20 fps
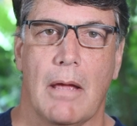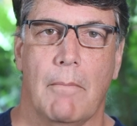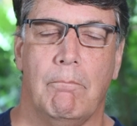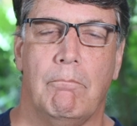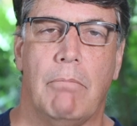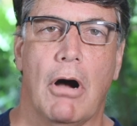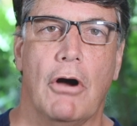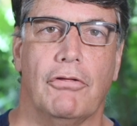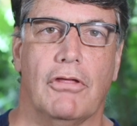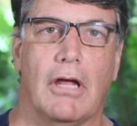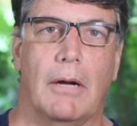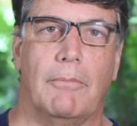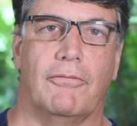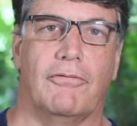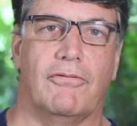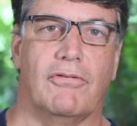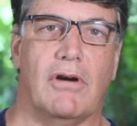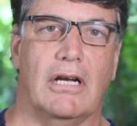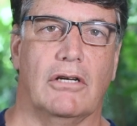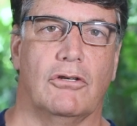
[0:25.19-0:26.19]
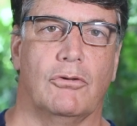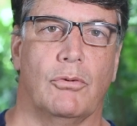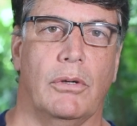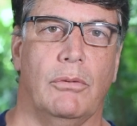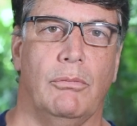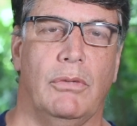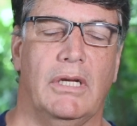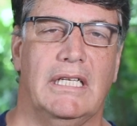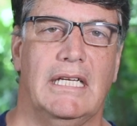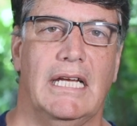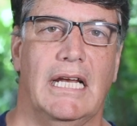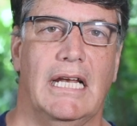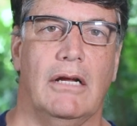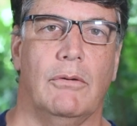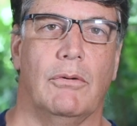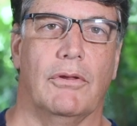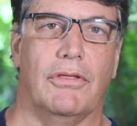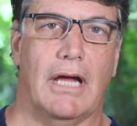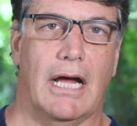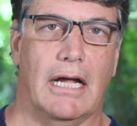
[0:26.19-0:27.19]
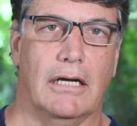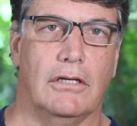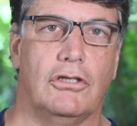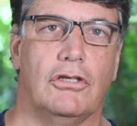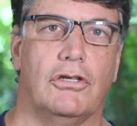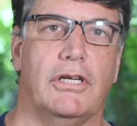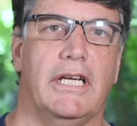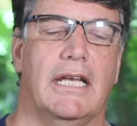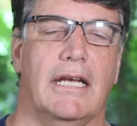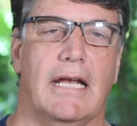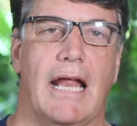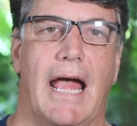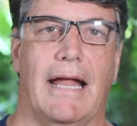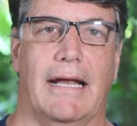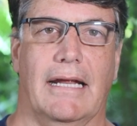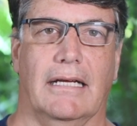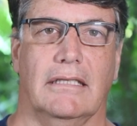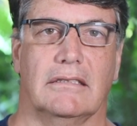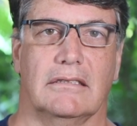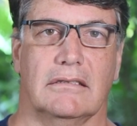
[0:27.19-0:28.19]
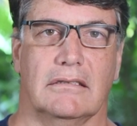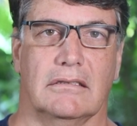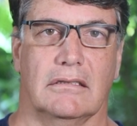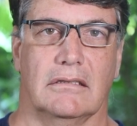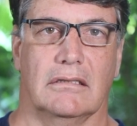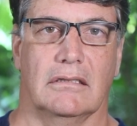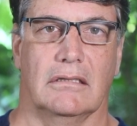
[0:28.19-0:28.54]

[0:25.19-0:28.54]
both up front when we're dealing with untreated addicts